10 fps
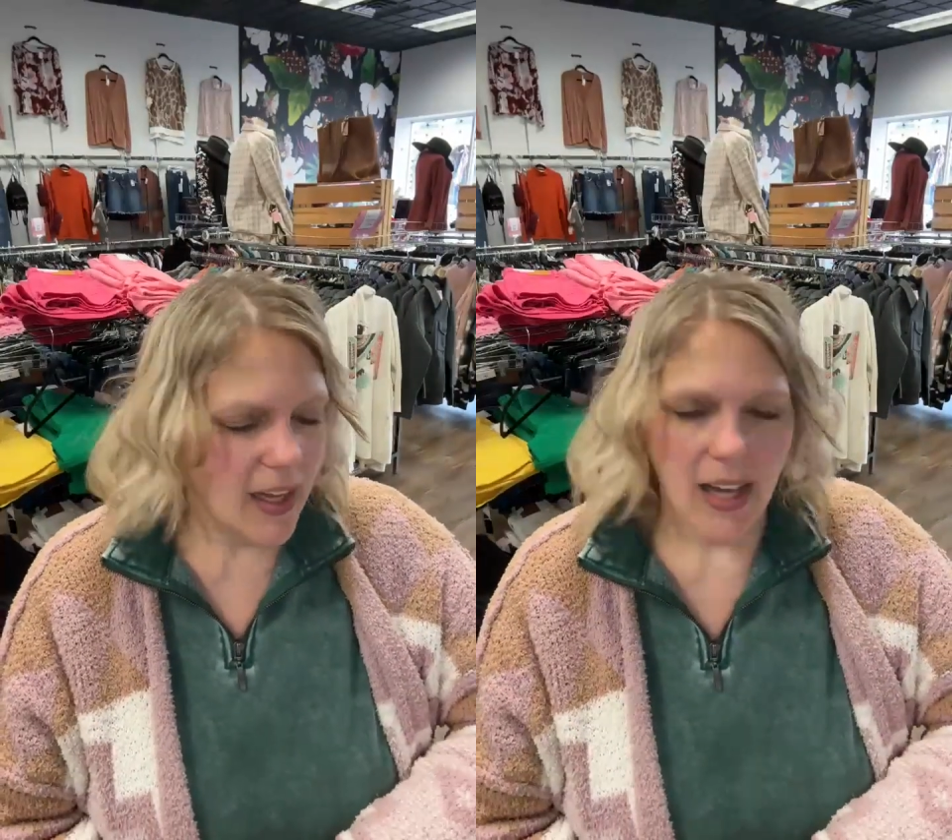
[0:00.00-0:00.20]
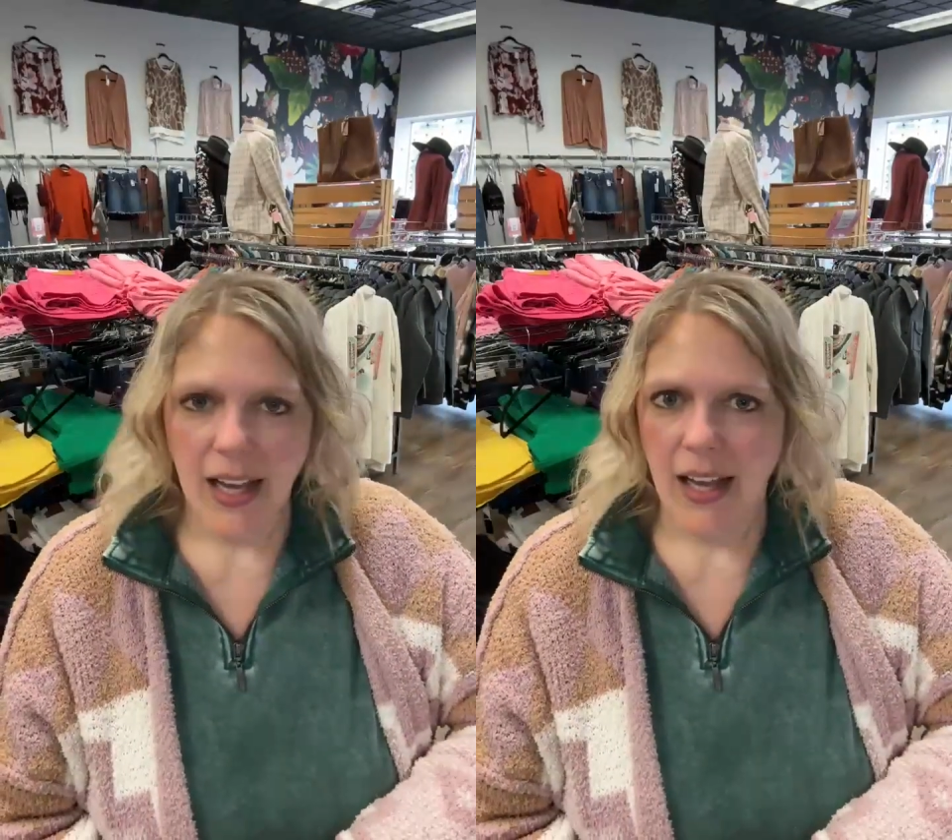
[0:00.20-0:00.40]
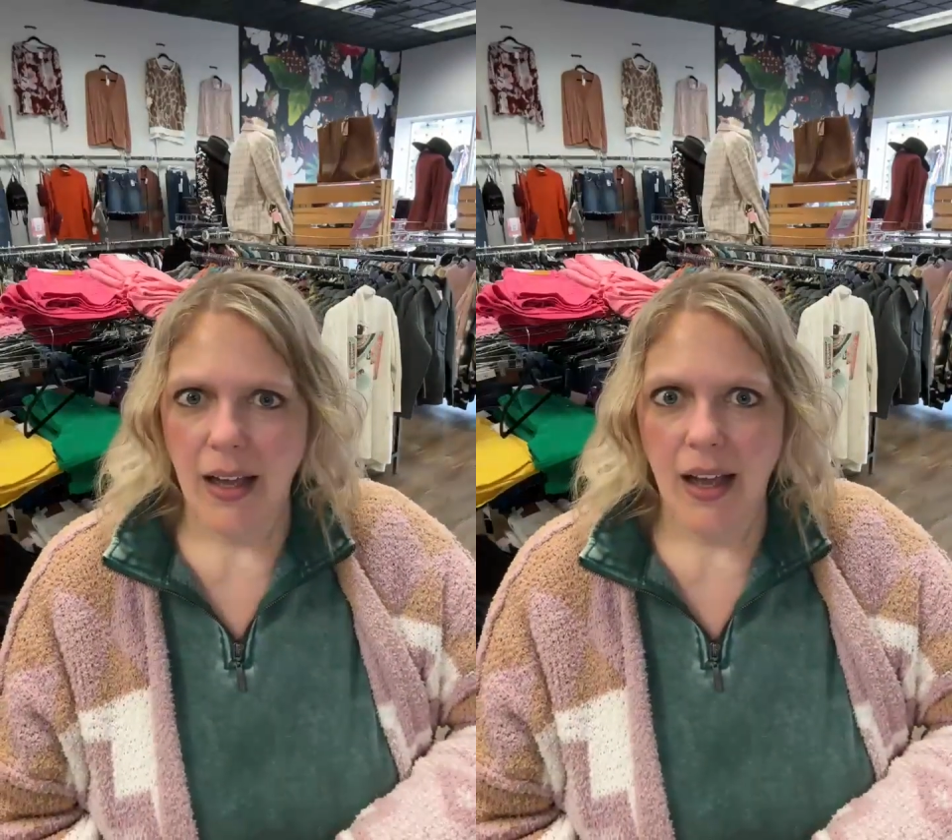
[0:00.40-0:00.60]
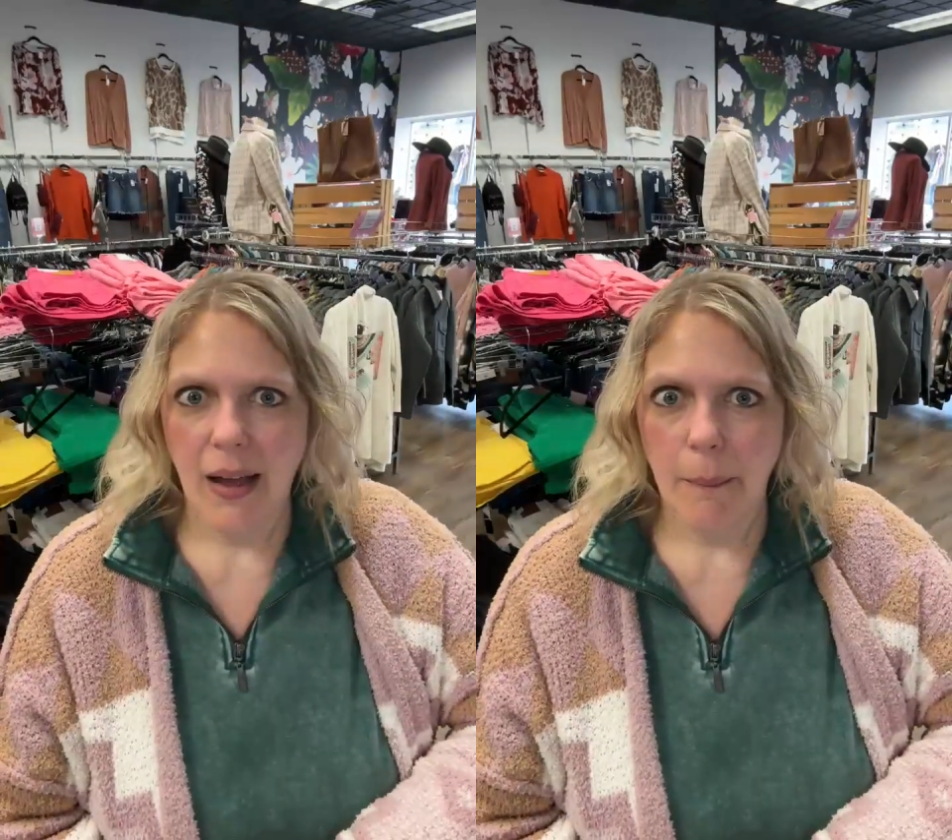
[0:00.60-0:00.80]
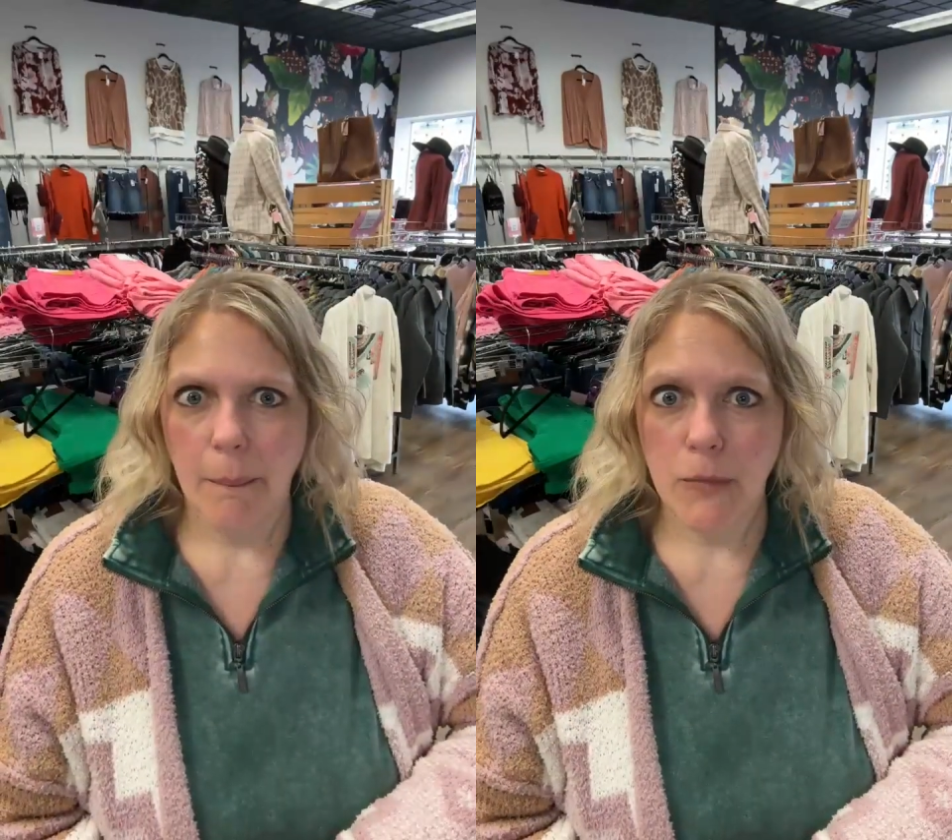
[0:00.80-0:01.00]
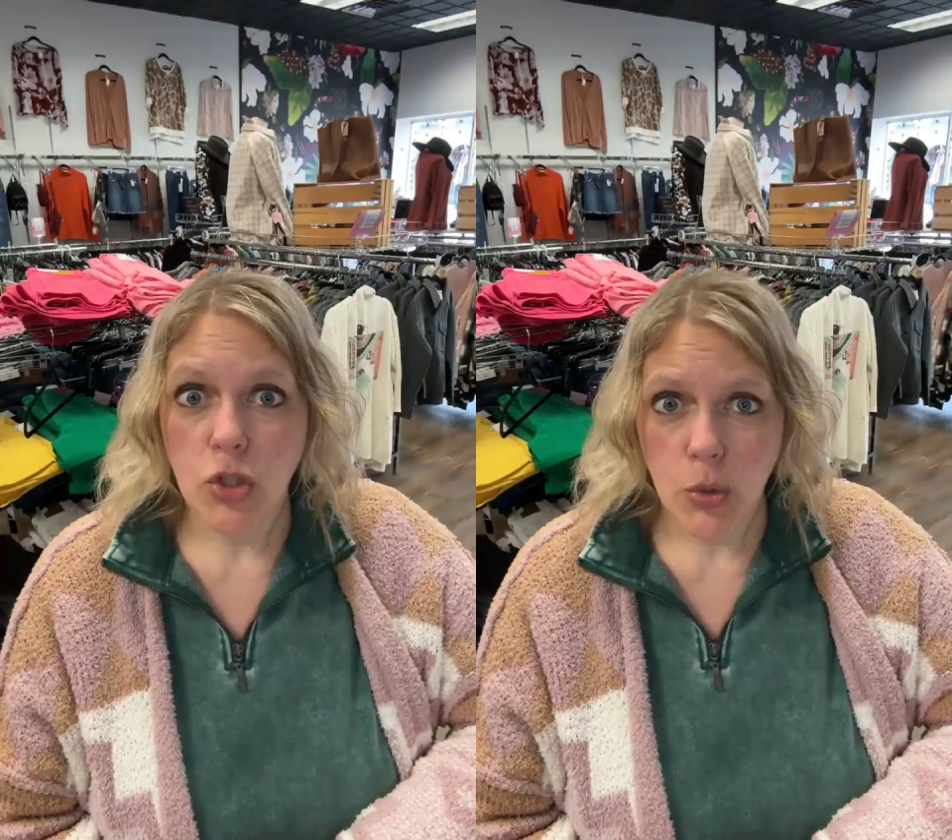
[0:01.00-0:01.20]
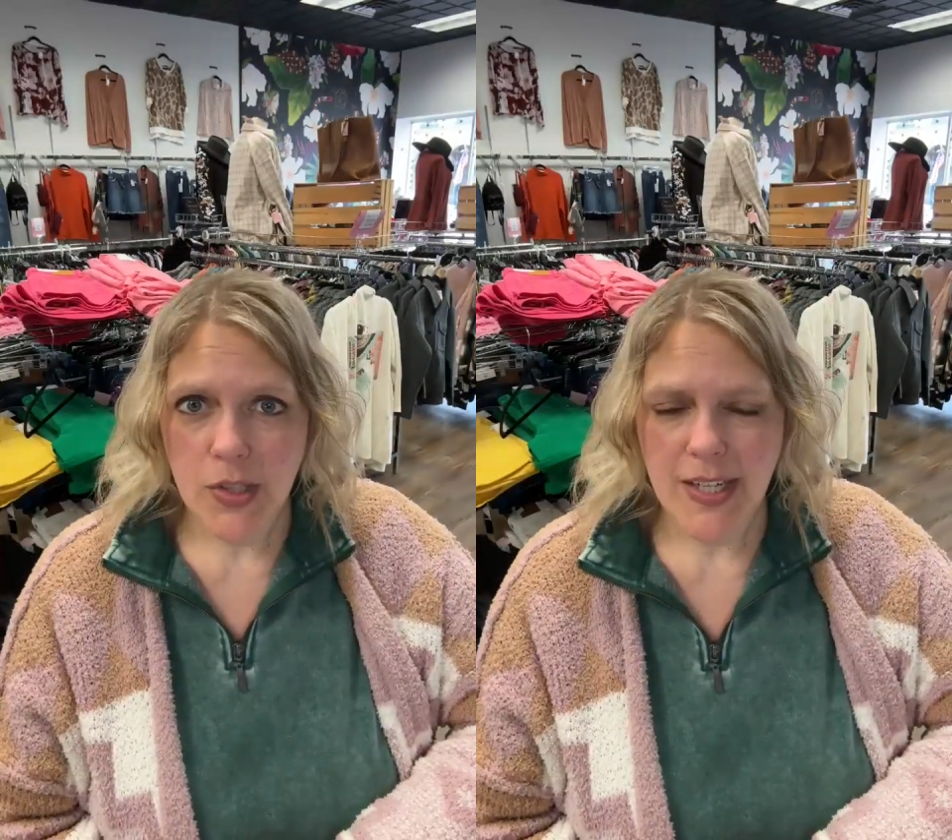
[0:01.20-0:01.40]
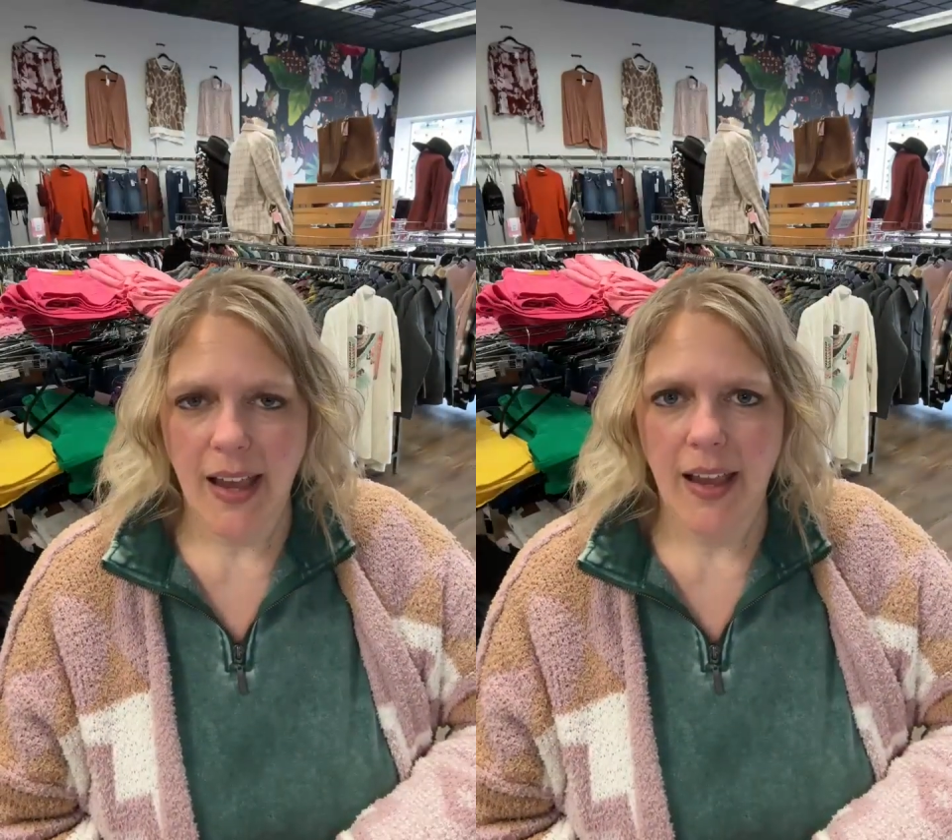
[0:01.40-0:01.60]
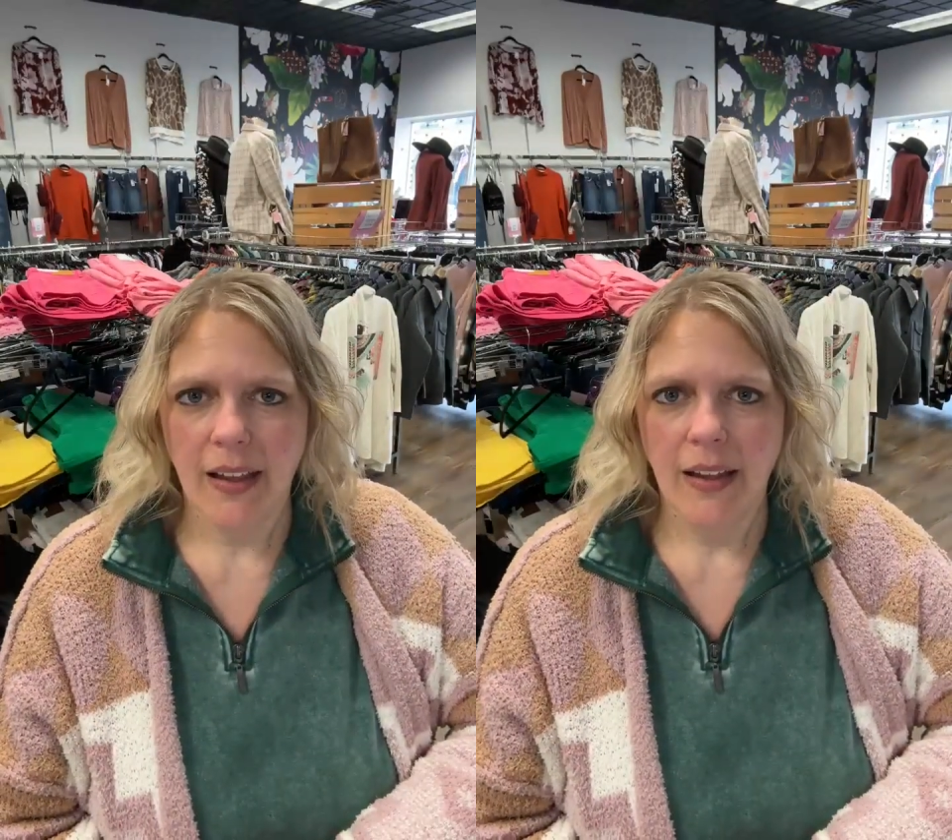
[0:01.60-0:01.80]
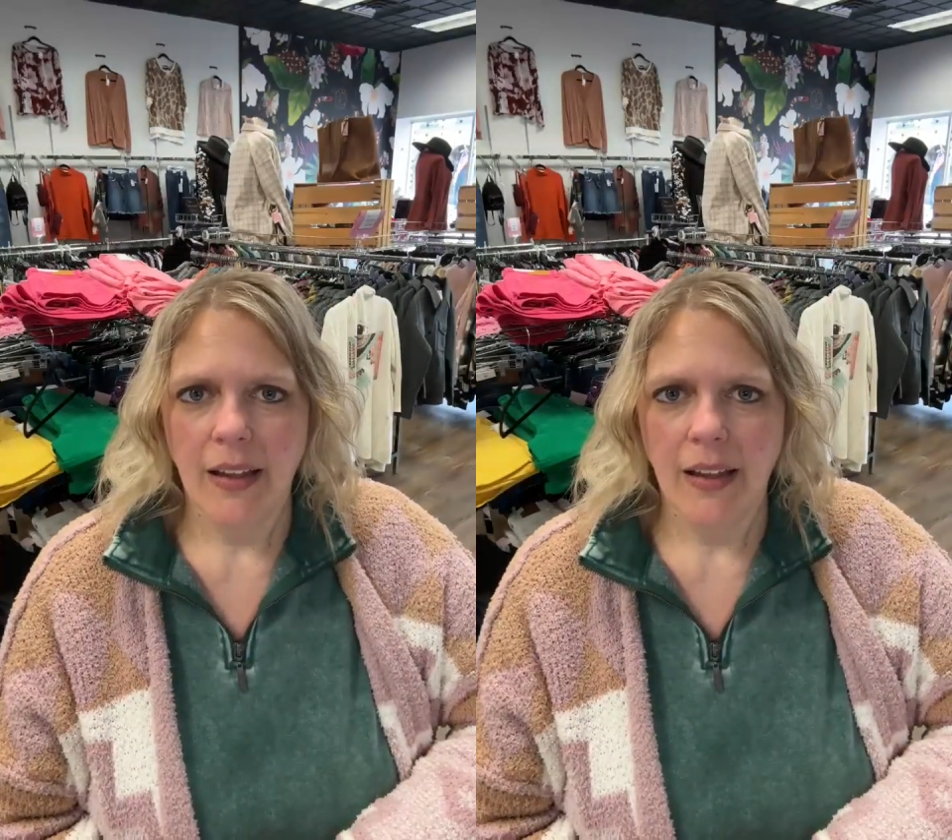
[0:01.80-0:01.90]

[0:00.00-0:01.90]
um, Tuesday,